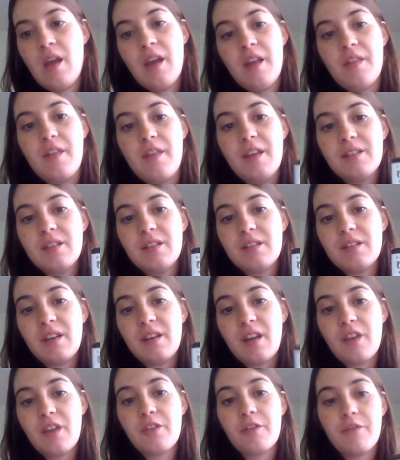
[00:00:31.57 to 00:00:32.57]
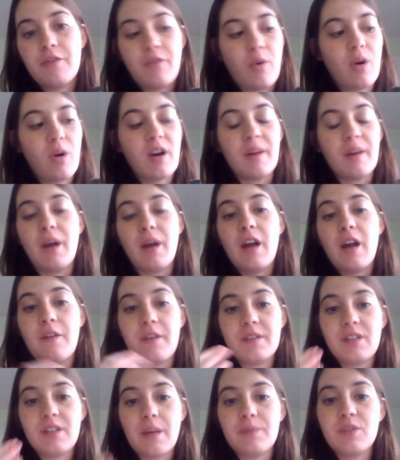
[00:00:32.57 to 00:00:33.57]
This is another form of a
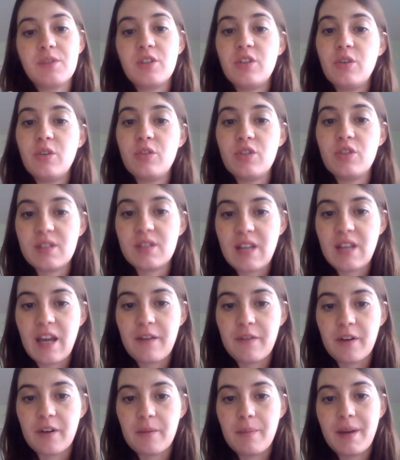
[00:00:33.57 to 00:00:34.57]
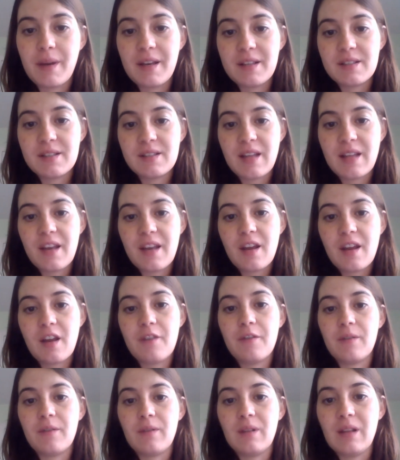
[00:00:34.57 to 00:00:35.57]
substitution cipher, but instead of
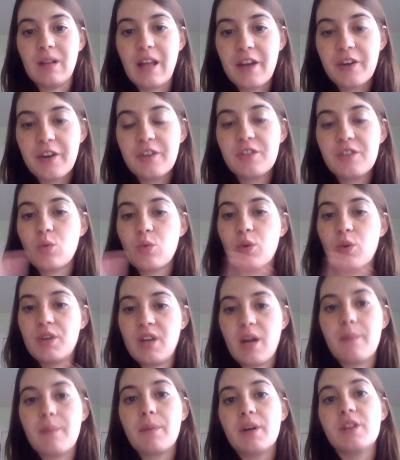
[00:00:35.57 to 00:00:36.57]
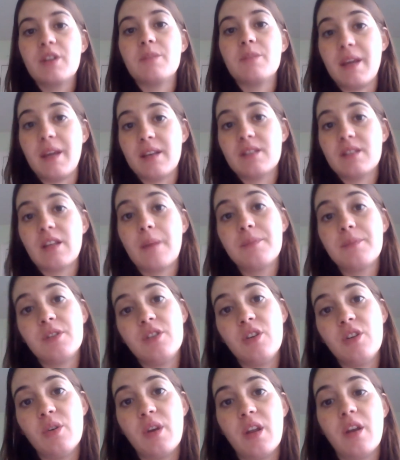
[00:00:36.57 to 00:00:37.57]
letters or numbers being
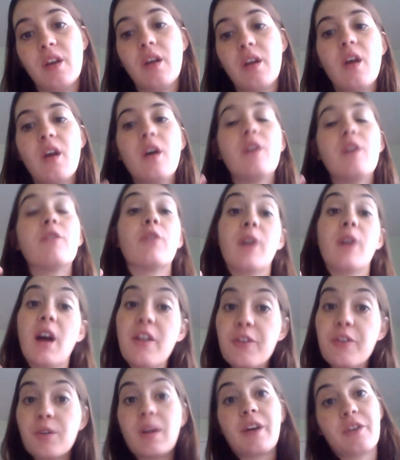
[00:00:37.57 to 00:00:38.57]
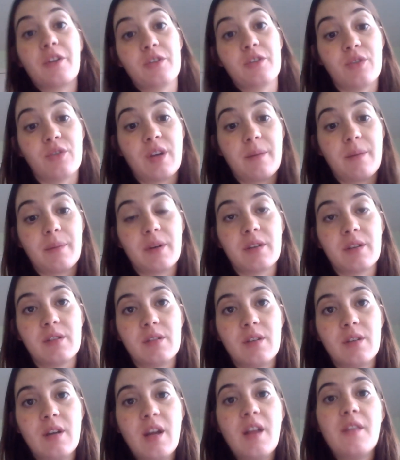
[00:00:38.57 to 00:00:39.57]
substituted for other letters or numbers,
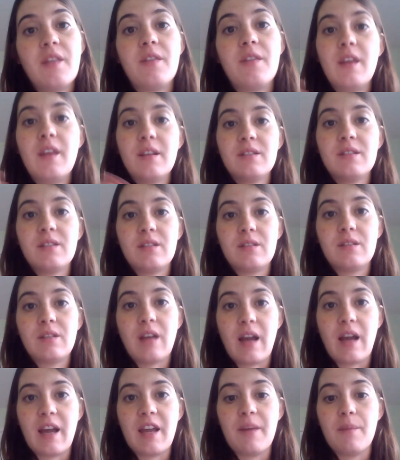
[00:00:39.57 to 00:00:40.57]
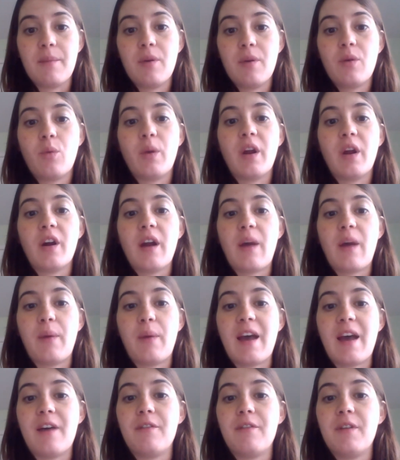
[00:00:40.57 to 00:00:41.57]
this time we
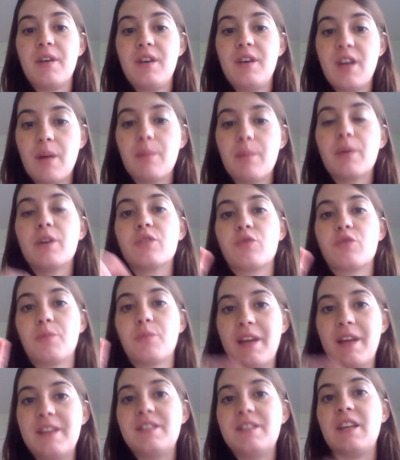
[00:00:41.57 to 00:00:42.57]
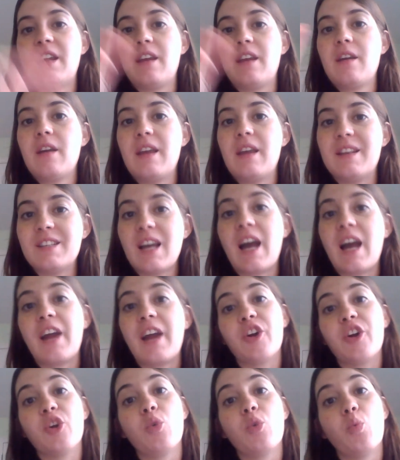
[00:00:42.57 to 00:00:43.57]
have numbers replacing
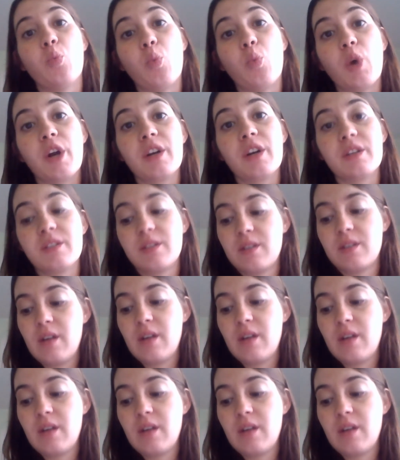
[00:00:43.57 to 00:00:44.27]
entire words.